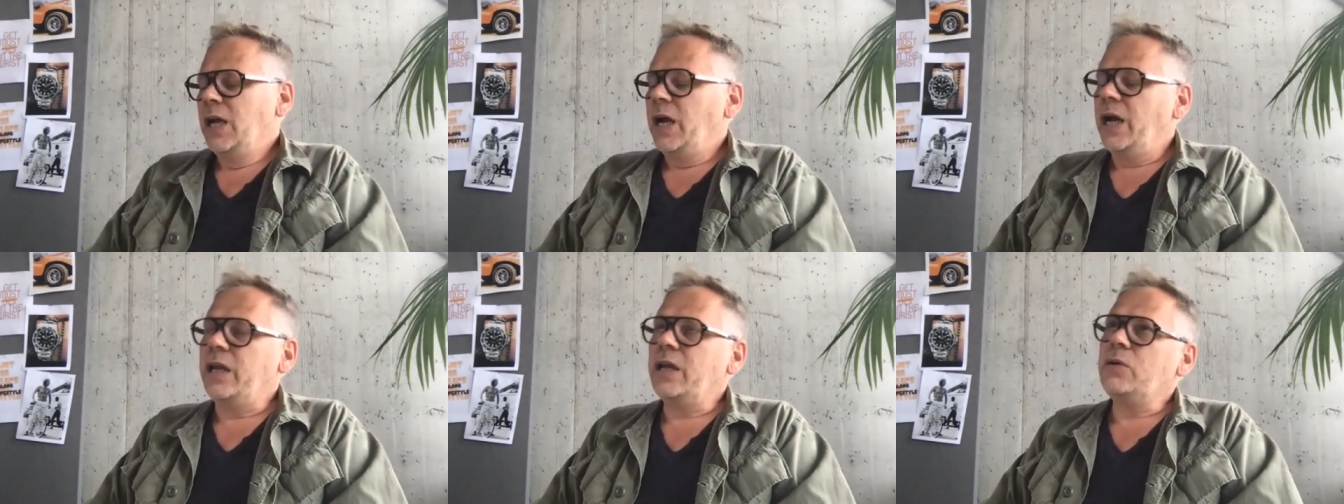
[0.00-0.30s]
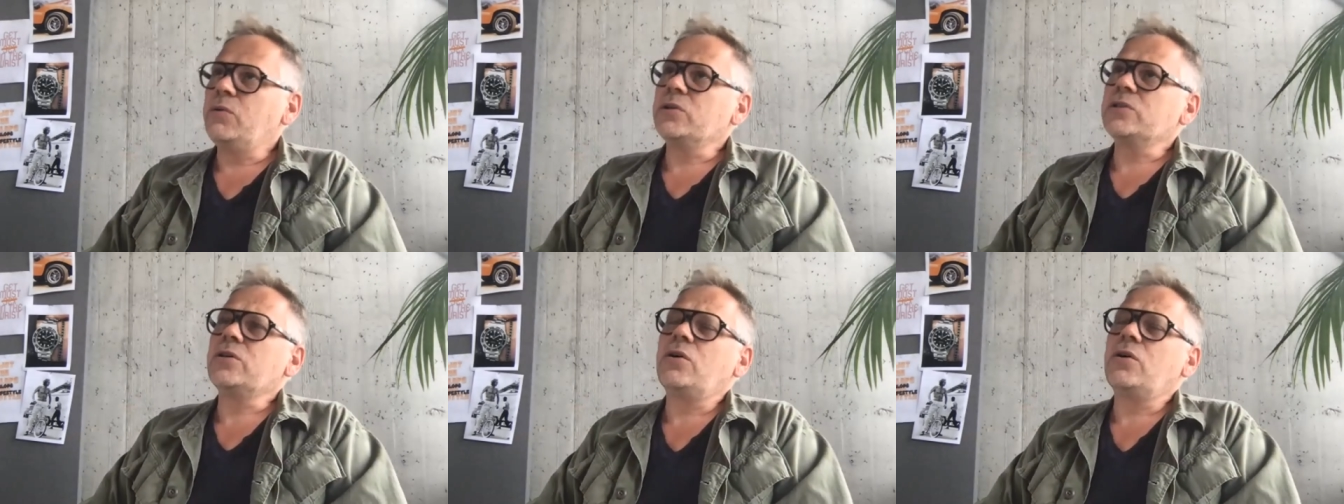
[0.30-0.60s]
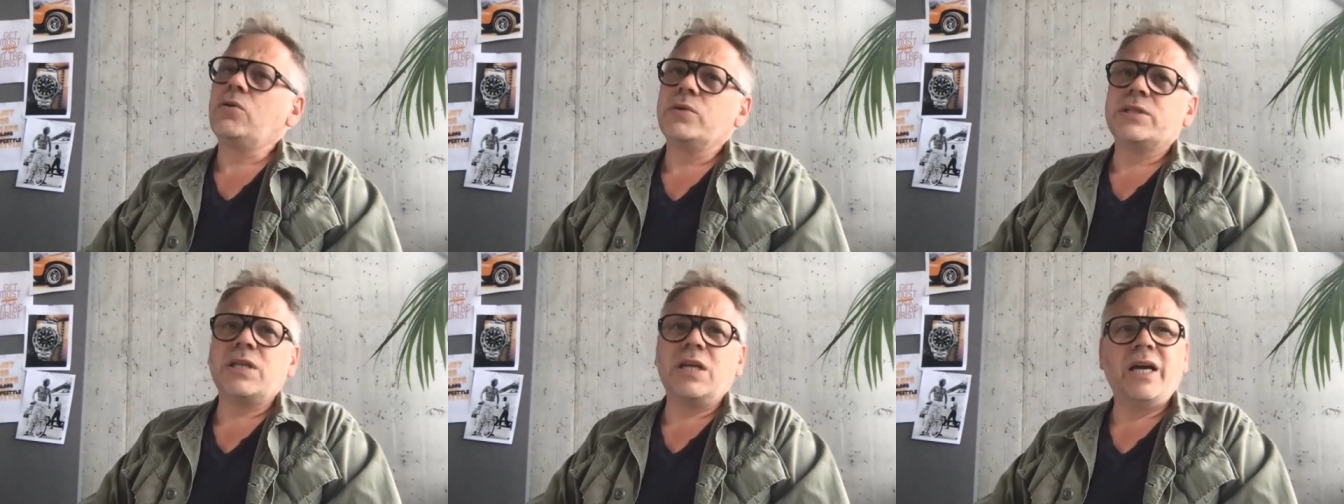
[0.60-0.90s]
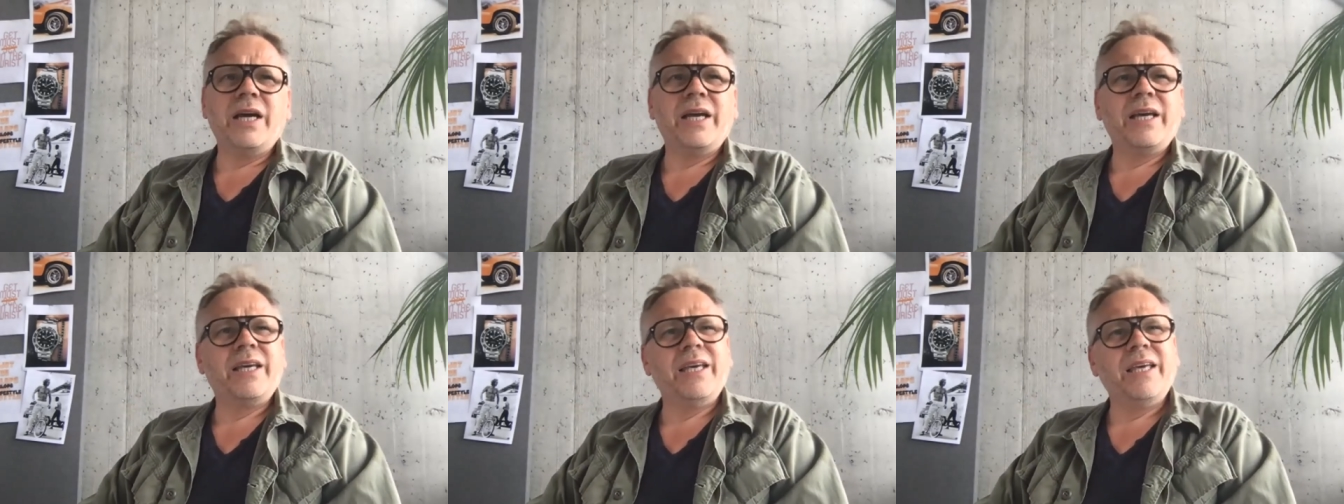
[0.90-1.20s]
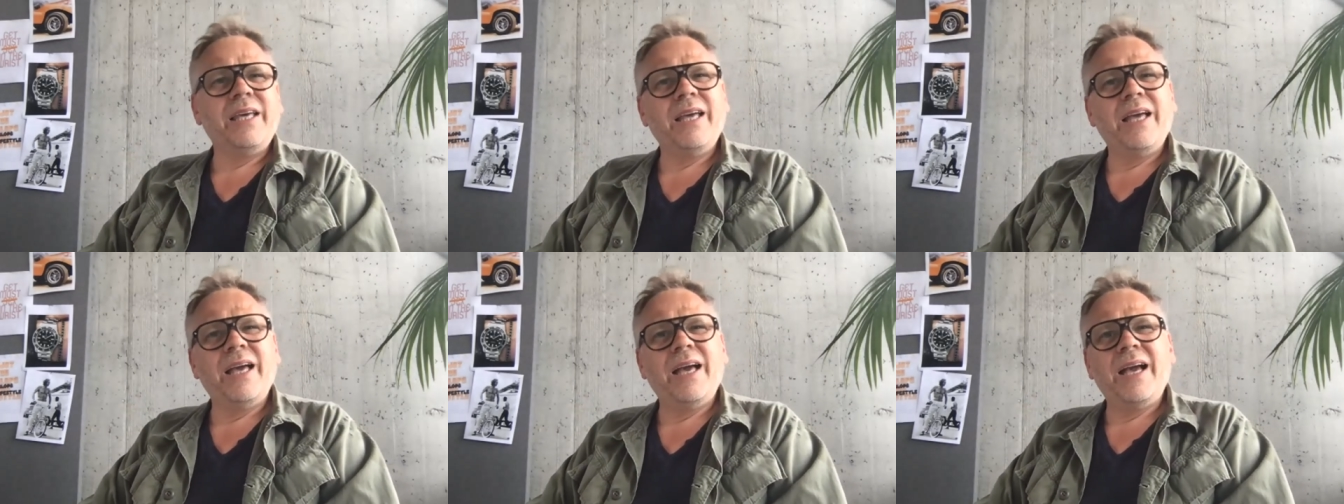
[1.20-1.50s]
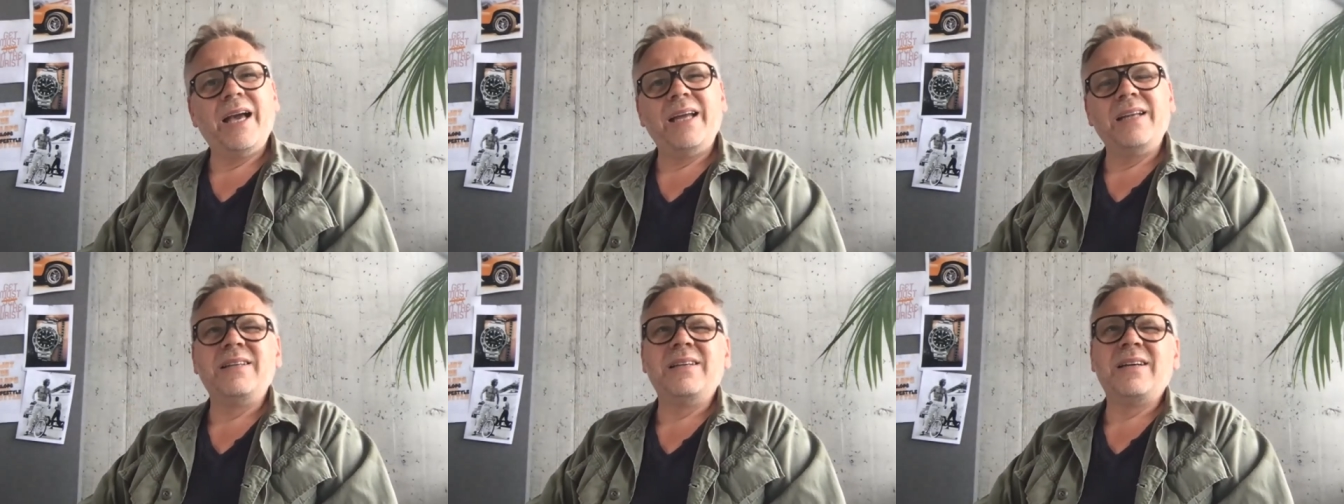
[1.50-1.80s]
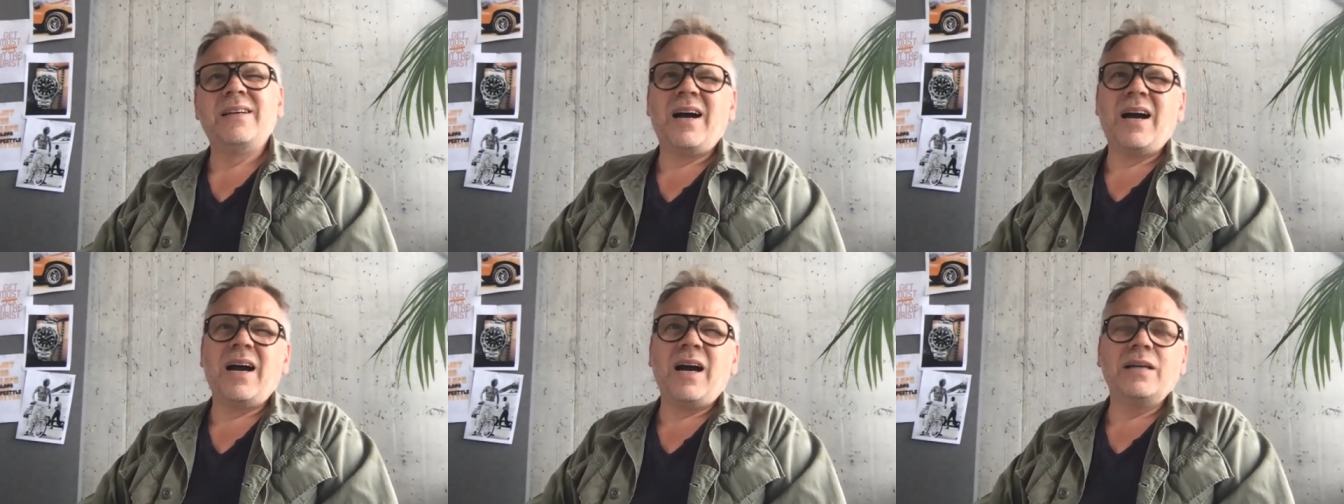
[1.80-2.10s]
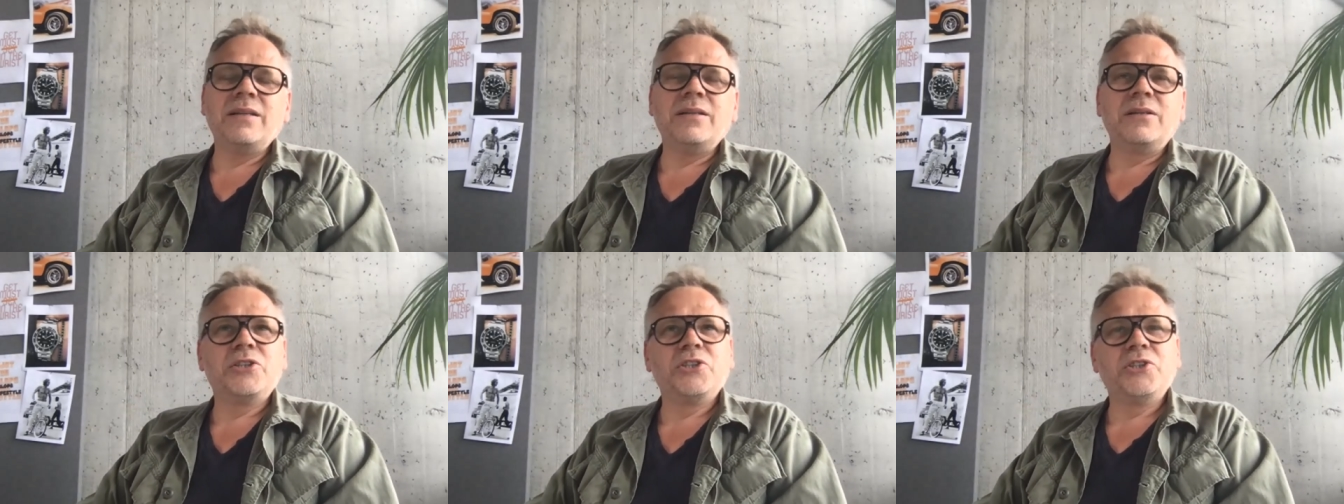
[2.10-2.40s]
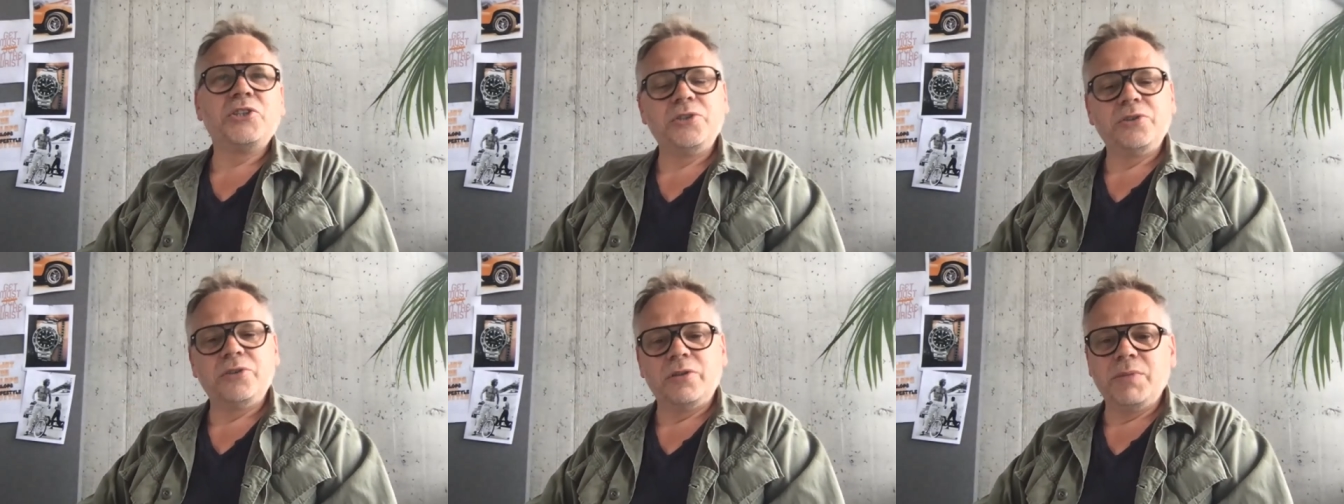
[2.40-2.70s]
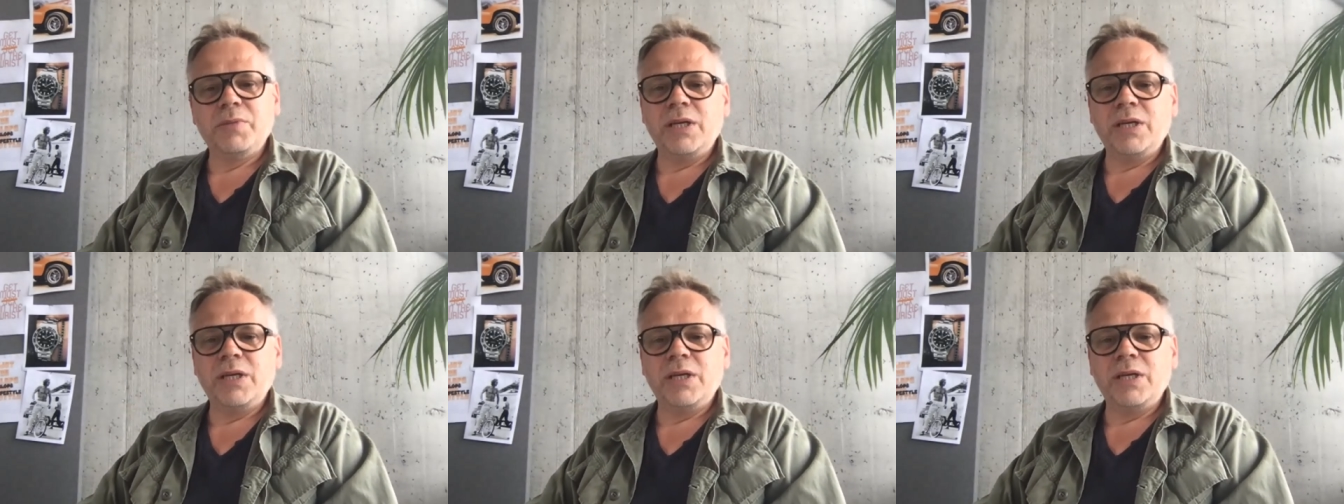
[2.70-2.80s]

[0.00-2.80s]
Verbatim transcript: and I was always like, yeah, nah, I'm not sure.